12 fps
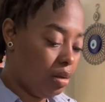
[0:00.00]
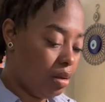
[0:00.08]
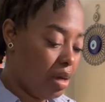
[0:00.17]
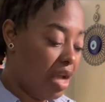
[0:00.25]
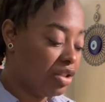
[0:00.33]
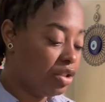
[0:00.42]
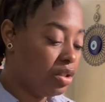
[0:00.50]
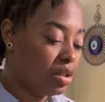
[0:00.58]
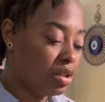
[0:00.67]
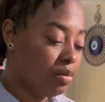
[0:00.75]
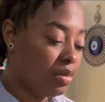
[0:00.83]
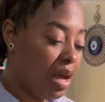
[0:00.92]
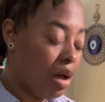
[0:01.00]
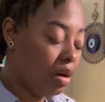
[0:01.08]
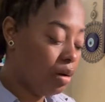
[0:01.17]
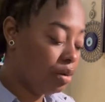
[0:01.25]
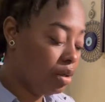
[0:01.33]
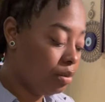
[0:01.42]
actually slipped out
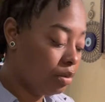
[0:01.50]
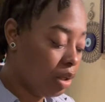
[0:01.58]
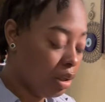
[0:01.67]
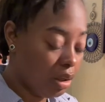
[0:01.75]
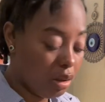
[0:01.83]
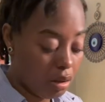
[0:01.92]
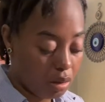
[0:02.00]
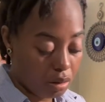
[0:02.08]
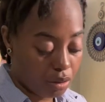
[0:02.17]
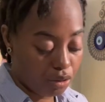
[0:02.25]
on them uh